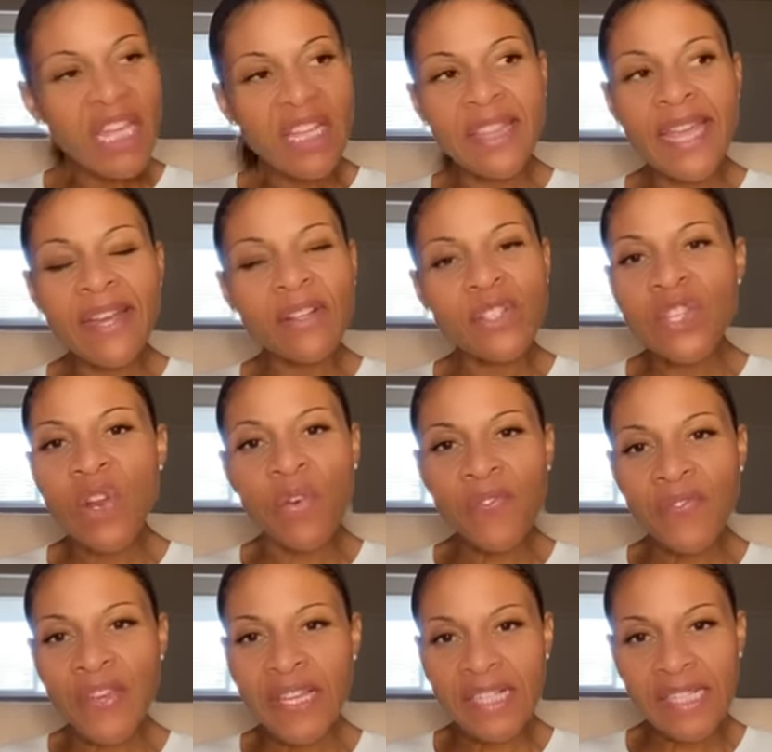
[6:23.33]
There's no
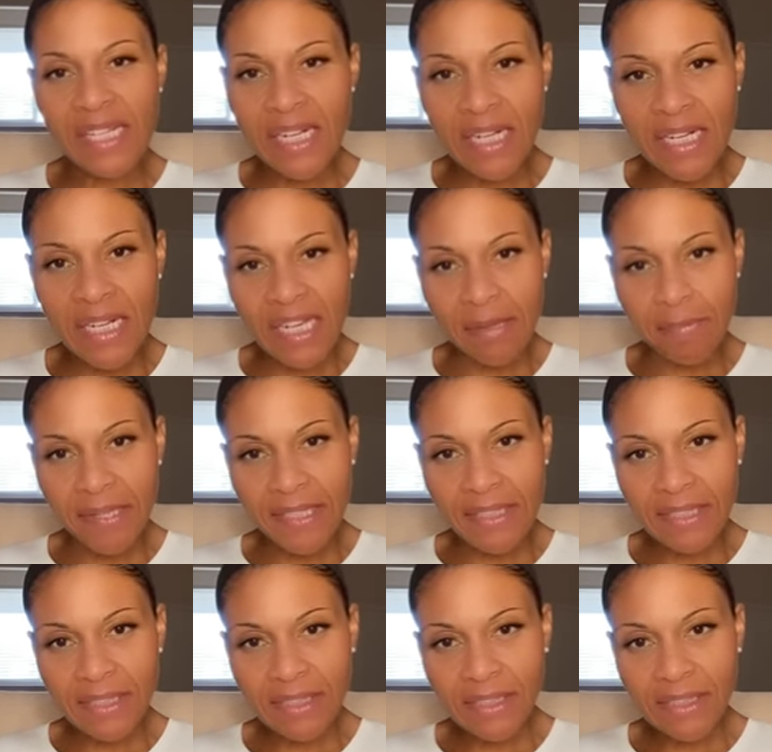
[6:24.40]
fixing a demon.
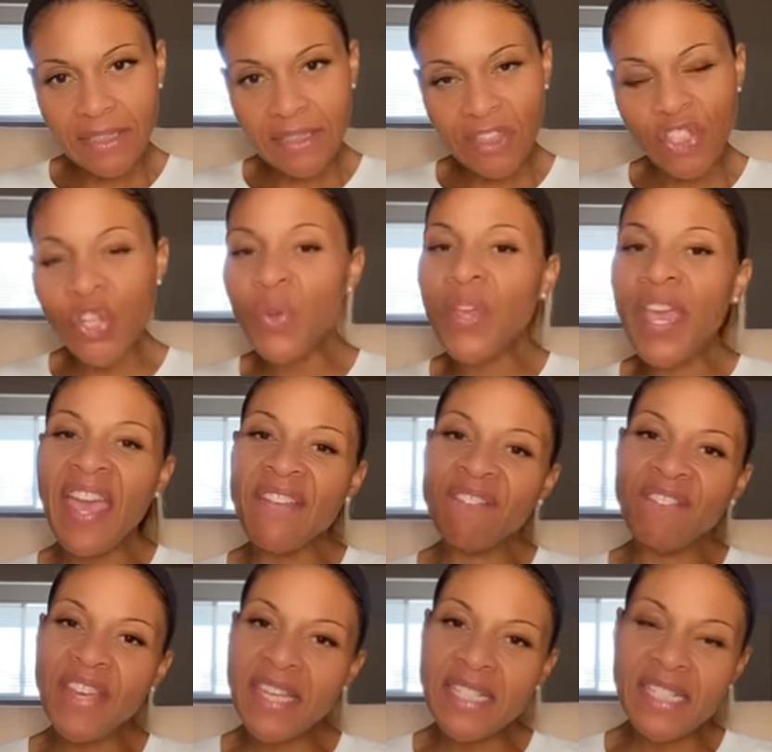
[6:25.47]
You can't
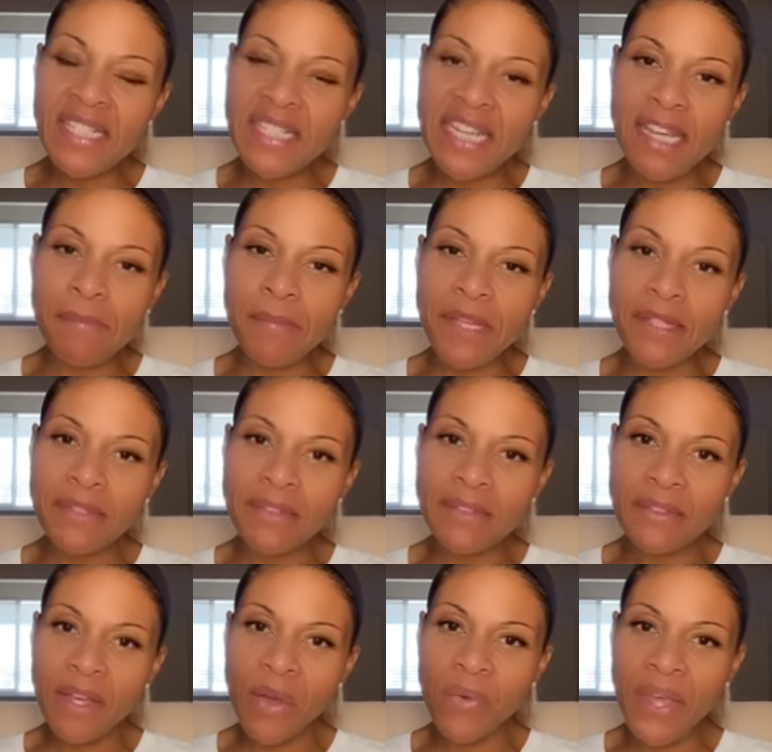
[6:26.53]
fix a demon,
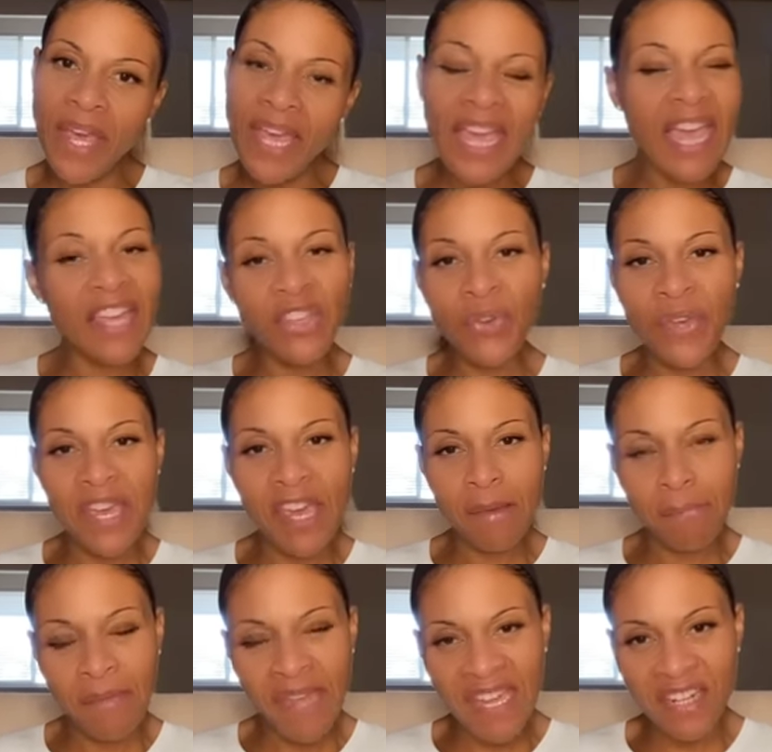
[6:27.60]
okay? And you
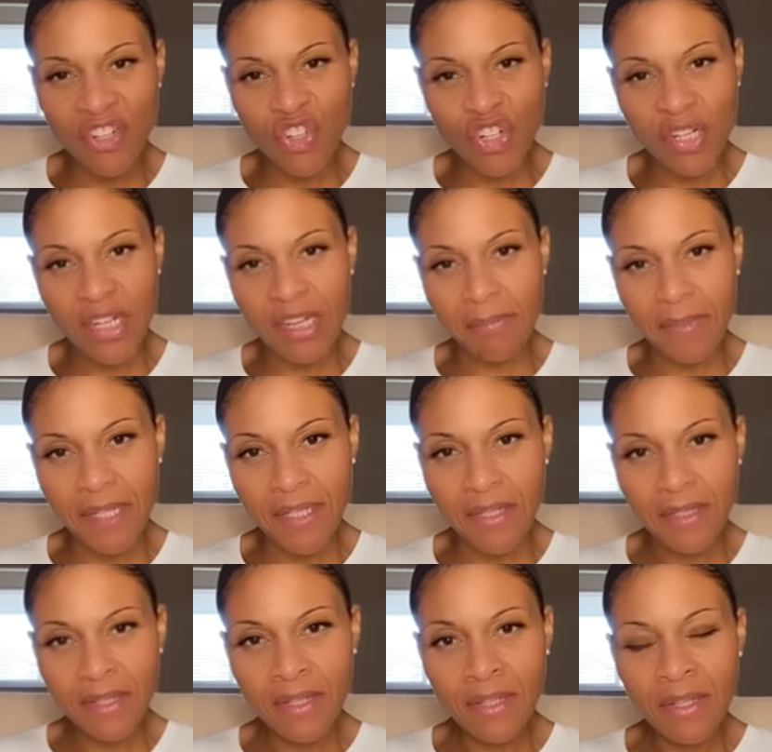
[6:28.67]
can't manage a demon.
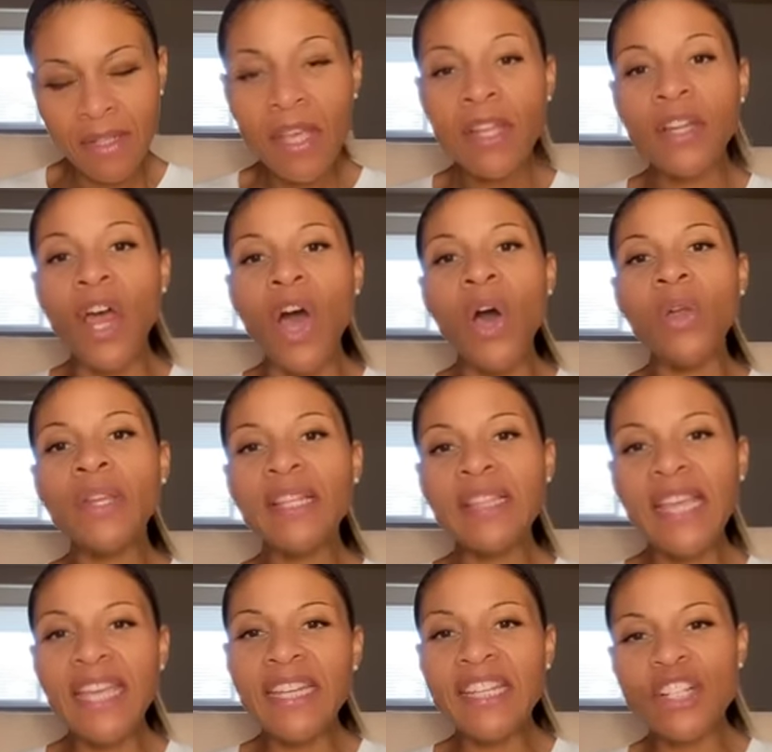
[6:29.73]
The only
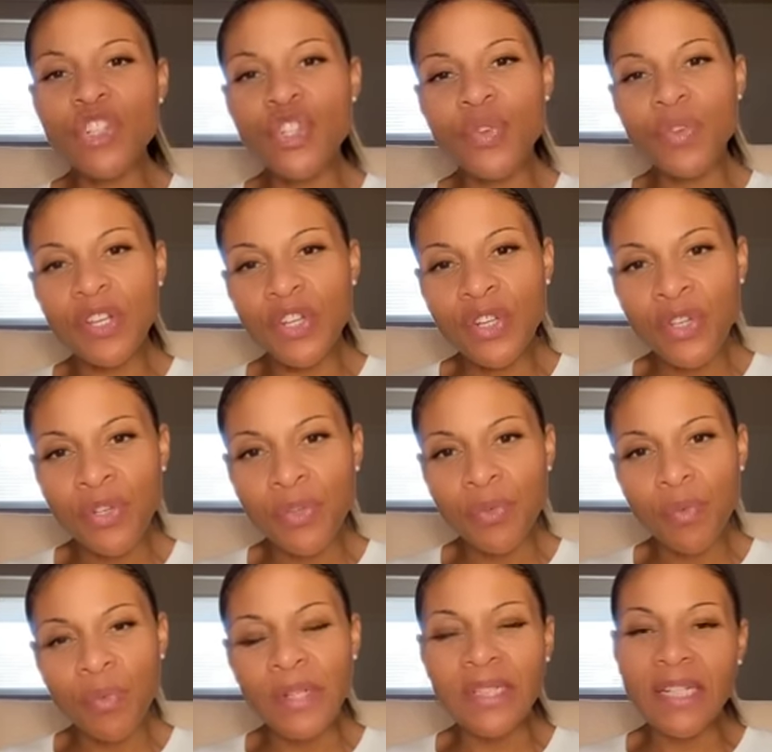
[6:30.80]
thing that you can
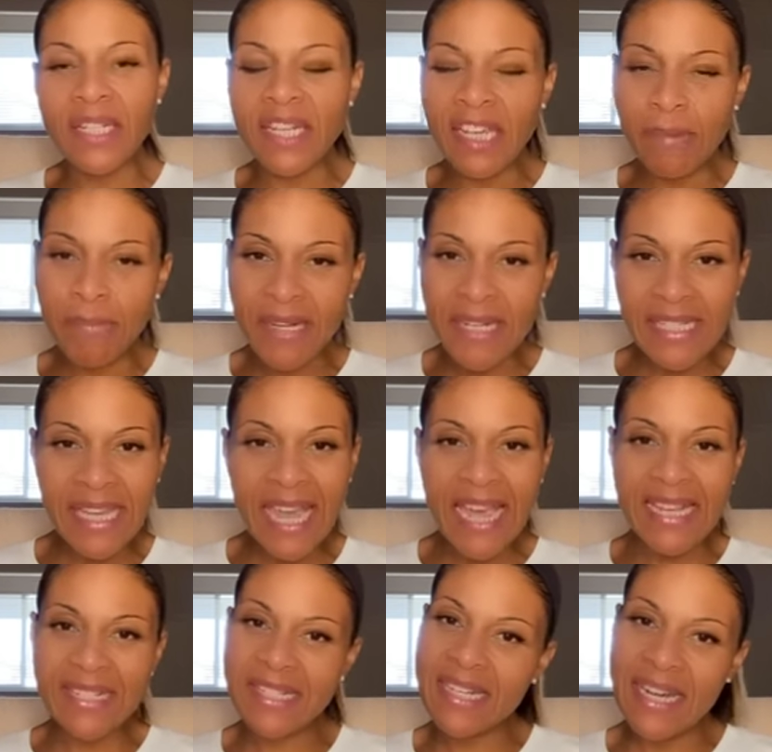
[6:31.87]
do with a demon is
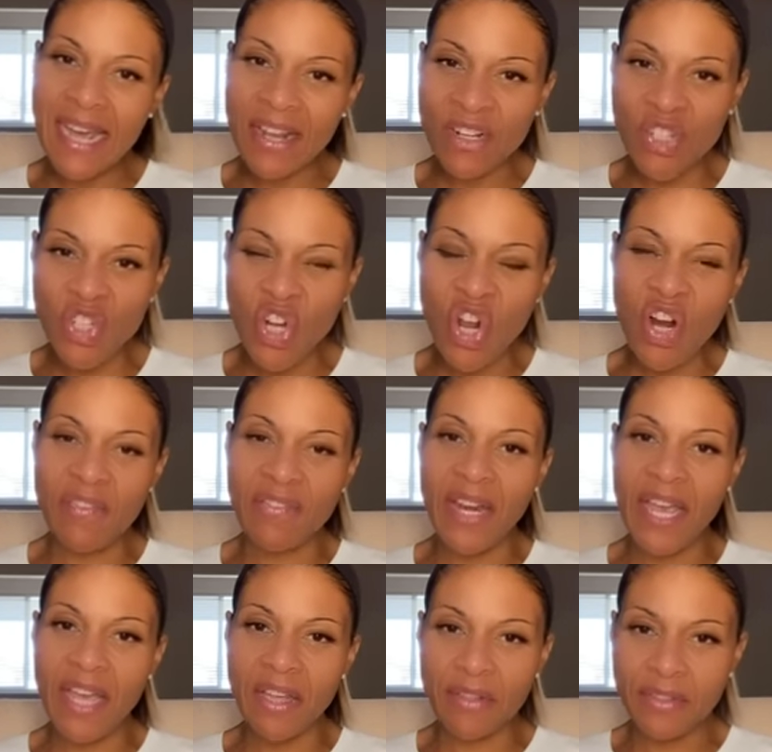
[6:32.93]
cast it out or starve it
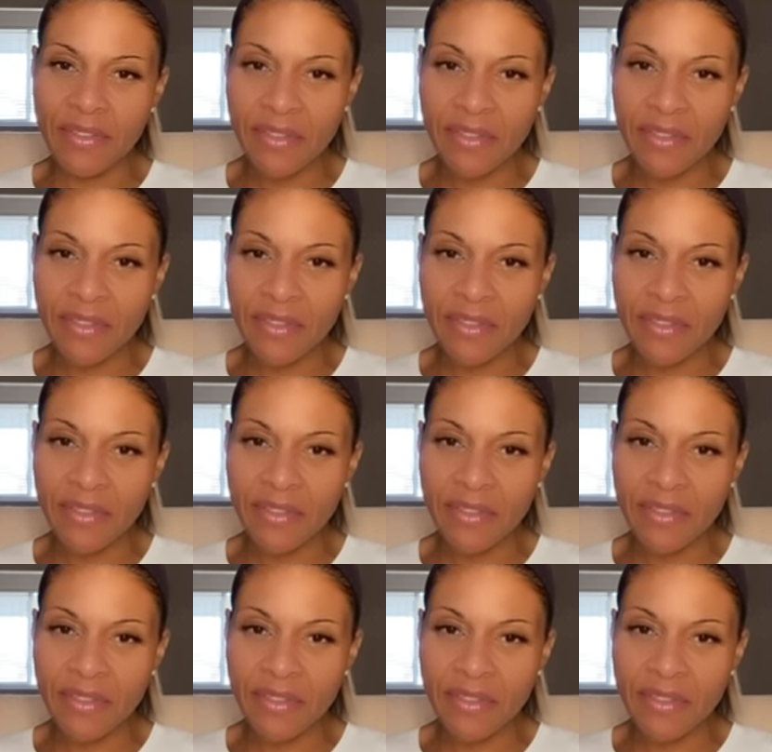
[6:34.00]
out.